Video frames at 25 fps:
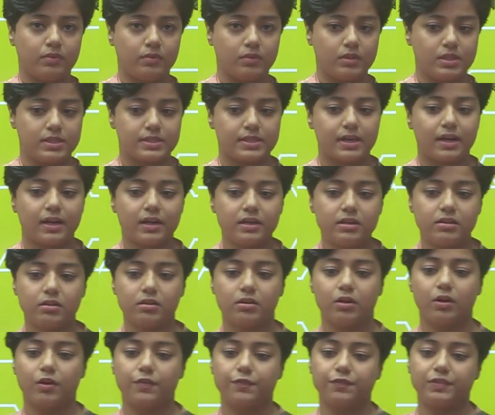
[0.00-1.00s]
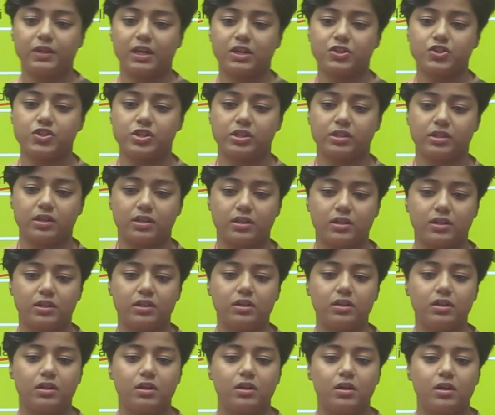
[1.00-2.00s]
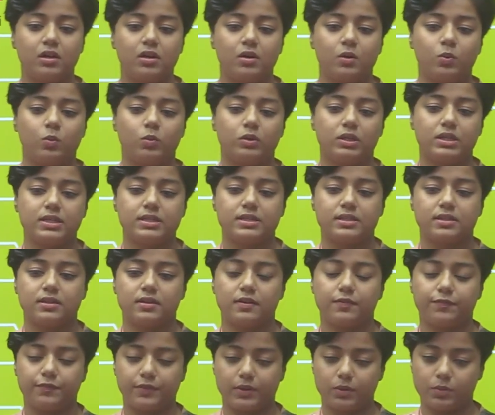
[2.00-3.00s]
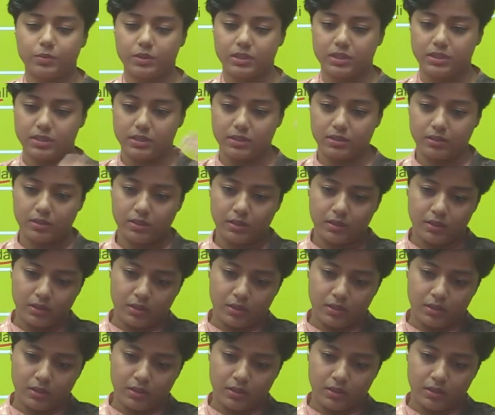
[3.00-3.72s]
This art of Yakshaganga was founded in